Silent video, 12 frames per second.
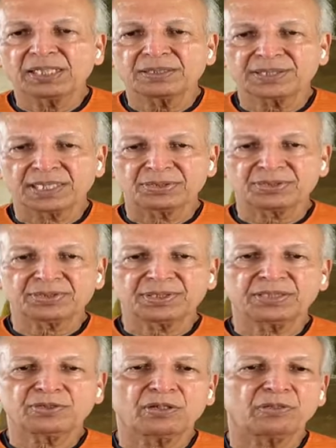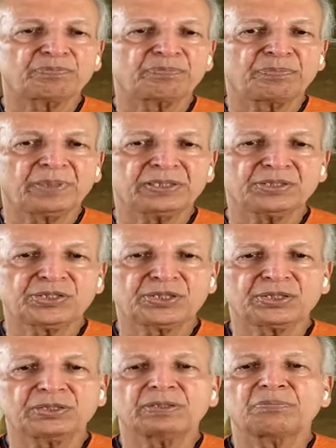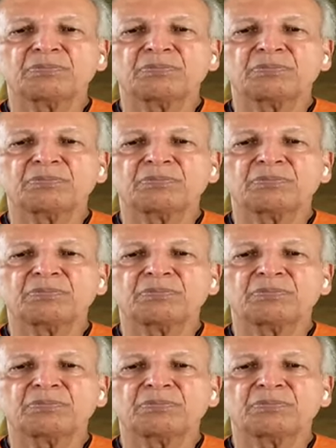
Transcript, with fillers: Sanskrit called Pancha